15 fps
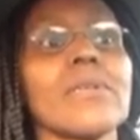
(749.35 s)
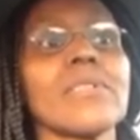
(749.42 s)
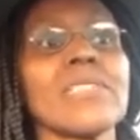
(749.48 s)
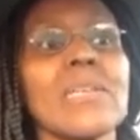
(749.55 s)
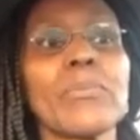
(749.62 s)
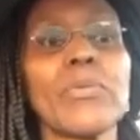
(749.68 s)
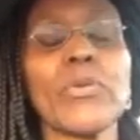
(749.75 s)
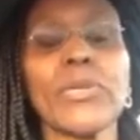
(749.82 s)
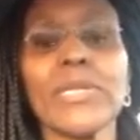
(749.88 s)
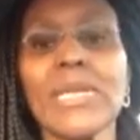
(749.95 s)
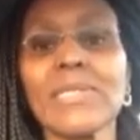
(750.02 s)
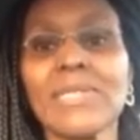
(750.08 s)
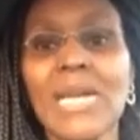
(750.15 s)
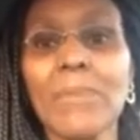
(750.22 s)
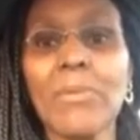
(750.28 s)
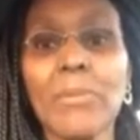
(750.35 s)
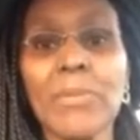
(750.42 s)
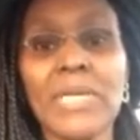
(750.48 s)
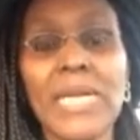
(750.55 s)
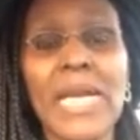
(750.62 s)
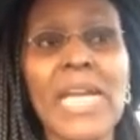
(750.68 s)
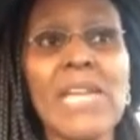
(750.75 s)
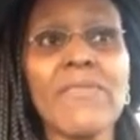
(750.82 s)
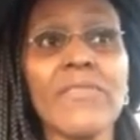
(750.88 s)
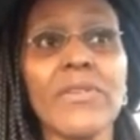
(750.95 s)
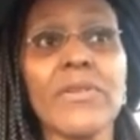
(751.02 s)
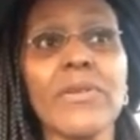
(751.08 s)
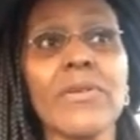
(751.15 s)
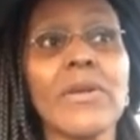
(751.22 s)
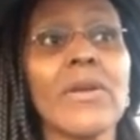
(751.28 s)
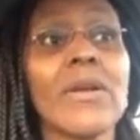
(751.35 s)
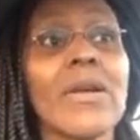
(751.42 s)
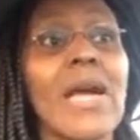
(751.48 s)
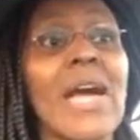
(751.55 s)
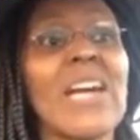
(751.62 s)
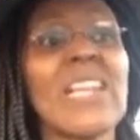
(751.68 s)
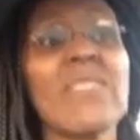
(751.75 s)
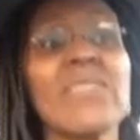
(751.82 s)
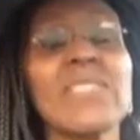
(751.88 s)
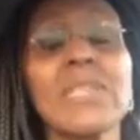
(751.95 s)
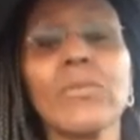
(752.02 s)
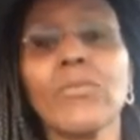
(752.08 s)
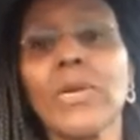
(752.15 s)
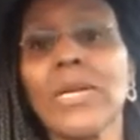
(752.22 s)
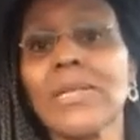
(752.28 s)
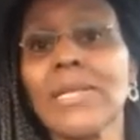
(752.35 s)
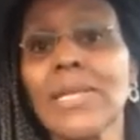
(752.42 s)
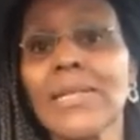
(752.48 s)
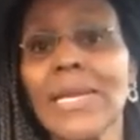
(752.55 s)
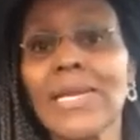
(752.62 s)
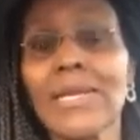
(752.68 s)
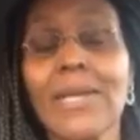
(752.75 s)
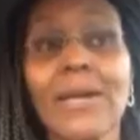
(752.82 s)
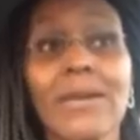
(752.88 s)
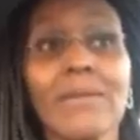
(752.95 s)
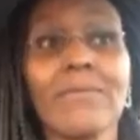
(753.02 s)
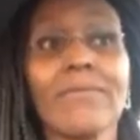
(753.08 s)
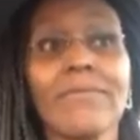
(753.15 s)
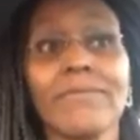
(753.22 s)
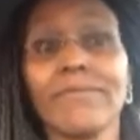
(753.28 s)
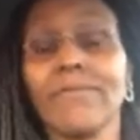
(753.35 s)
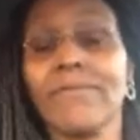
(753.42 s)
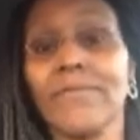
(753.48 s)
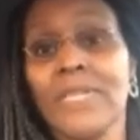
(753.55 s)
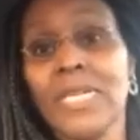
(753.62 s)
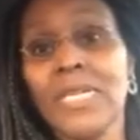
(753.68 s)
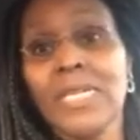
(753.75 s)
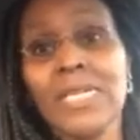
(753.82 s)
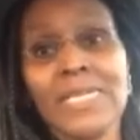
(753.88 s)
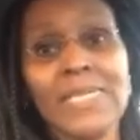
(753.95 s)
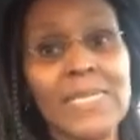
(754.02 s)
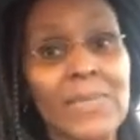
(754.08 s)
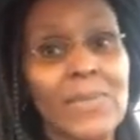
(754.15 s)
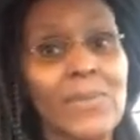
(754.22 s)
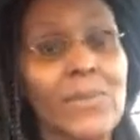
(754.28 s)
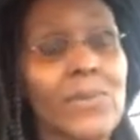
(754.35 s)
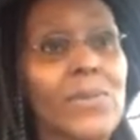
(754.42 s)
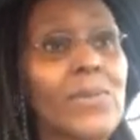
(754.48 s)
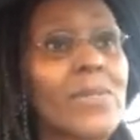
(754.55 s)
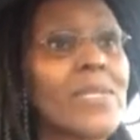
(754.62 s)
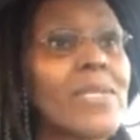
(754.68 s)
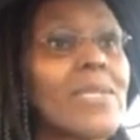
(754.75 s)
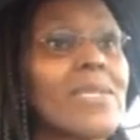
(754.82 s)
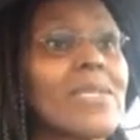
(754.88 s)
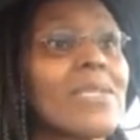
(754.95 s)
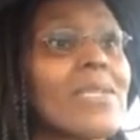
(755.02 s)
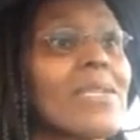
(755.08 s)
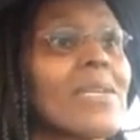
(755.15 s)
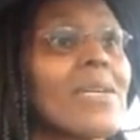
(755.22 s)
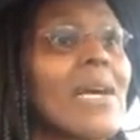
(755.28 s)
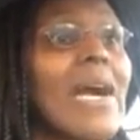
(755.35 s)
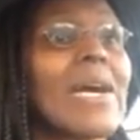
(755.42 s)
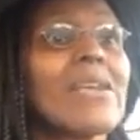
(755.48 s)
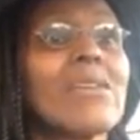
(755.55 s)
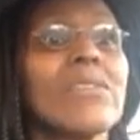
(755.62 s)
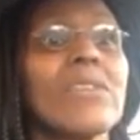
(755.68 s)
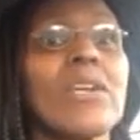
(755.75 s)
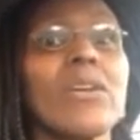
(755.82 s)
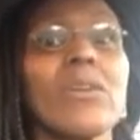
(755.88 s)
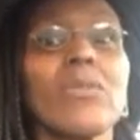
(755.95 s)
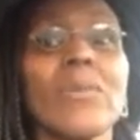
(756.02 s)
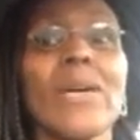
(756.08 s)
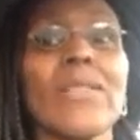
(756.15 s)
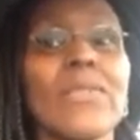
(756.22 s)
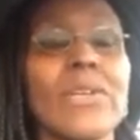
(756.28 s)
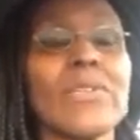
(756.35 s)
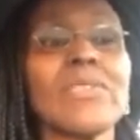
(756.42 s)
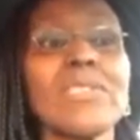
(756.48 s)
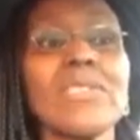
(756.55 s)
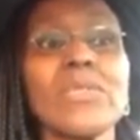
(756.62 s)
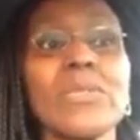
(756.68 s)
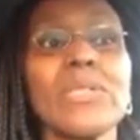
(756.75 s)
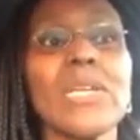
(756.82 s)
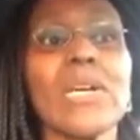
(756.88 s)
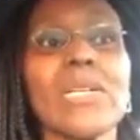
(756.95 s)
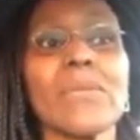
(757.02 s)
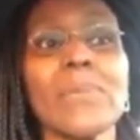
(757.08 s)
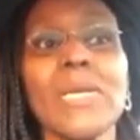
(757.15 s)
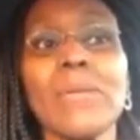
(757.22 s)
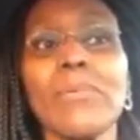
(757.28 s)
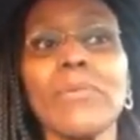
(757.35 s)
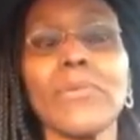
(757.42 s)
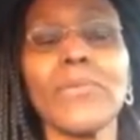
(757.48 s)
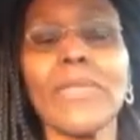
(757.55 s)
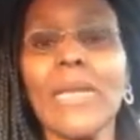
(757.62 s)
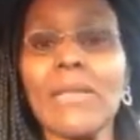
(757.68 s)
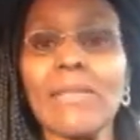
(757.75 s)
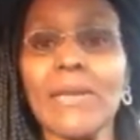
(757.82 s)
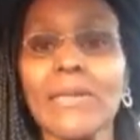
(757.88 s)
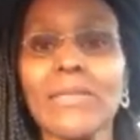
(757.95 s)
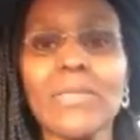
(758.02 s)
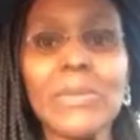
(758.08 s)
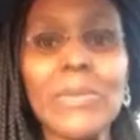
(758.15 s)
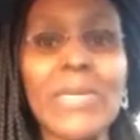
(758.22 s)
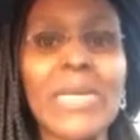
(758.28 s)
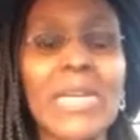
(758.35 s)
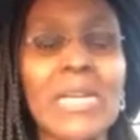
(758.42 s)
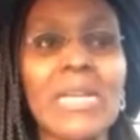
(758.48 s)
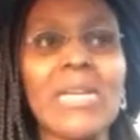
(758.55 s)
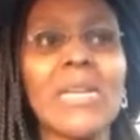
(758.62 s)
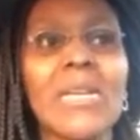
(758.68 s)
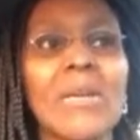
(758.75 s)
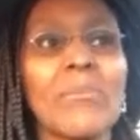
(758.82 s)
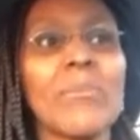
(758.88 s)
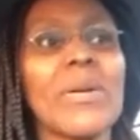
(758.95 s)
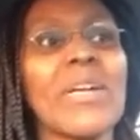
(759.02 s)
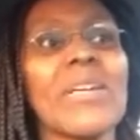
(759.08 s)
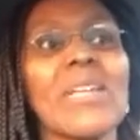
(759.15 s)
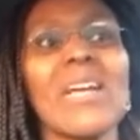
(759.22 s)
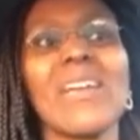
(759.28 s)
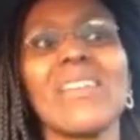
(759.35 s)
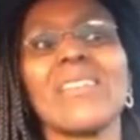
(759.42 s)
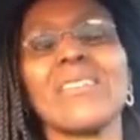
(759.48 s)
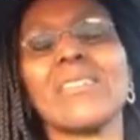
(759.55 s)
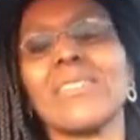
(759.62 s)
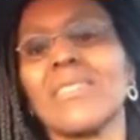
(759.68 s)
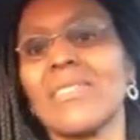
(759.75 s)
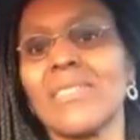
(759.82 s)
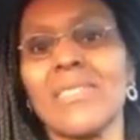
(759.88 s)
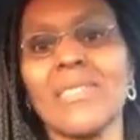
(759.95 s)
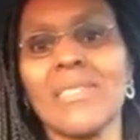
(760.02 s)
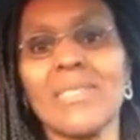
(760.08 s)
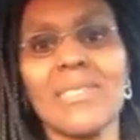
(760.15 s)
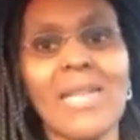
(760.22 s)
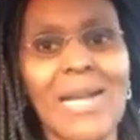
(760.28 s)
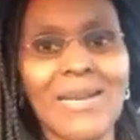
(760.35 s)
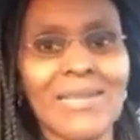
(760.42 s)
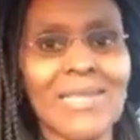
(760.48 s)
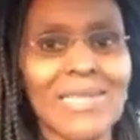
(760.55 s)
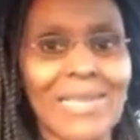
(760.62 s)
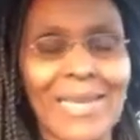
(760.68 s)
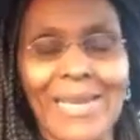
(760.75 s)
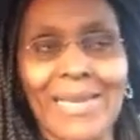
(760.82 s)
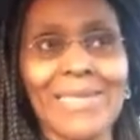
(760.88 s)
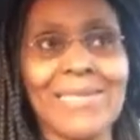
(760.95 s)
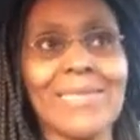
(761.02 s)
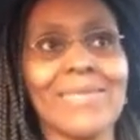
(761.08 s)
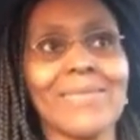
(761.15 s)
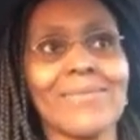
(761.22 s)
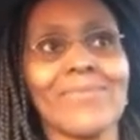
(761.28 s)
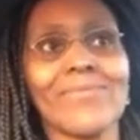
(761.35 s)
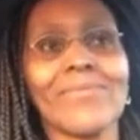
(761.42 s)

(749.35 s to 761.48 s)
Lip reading: support that type of behavior out of someone that they love. So, I don't know what those two young people think they're doing, but it's not going to last.